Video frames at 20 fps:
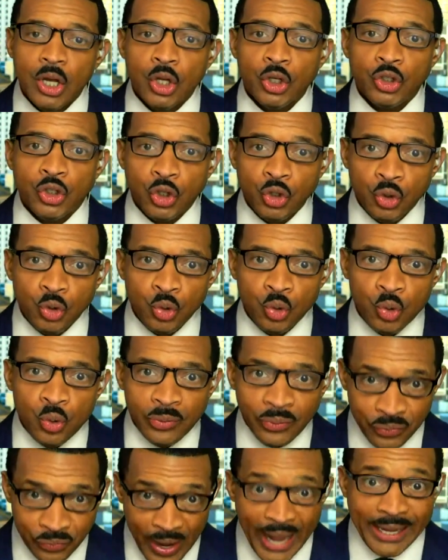to
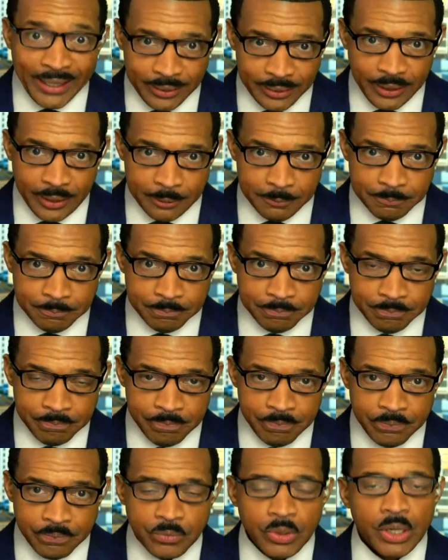fight them,
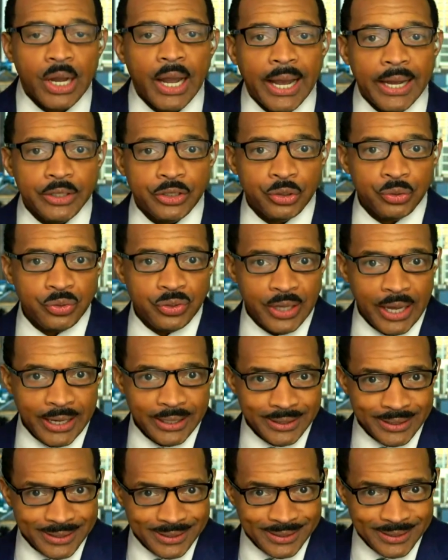and to say
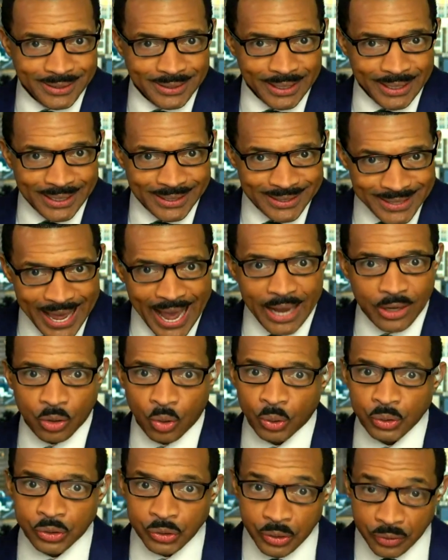this is not
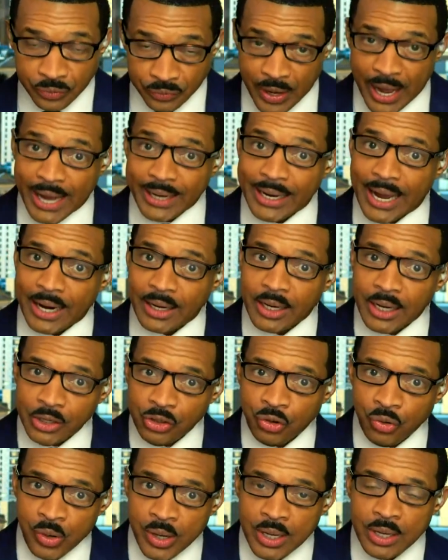going to define our
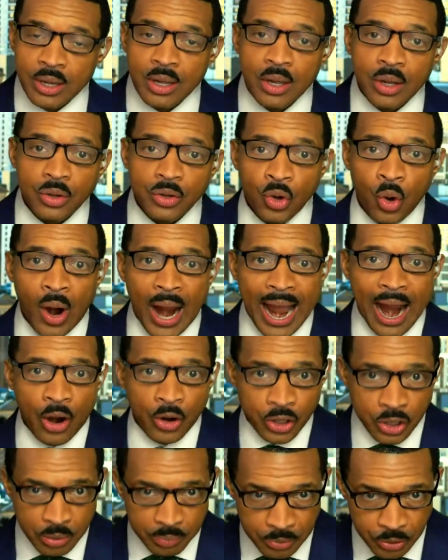country nor our
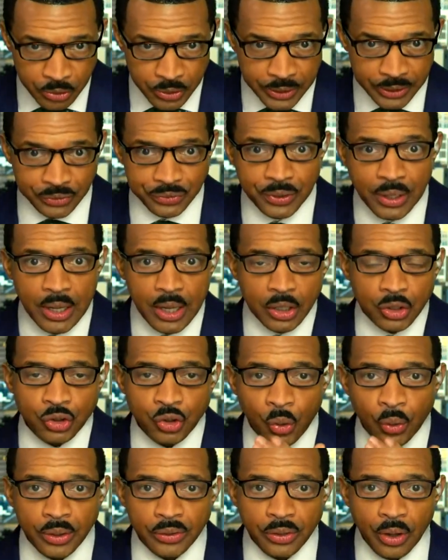communities.
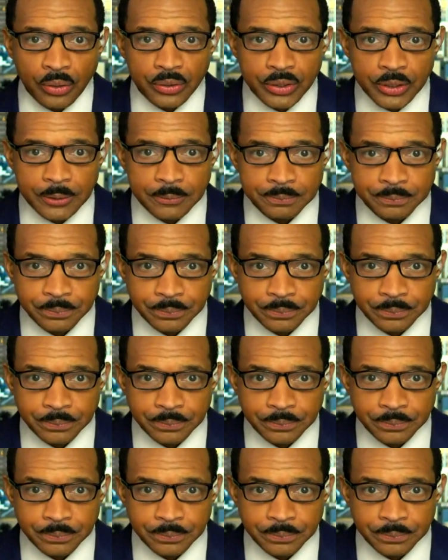Jordan, thoughts here?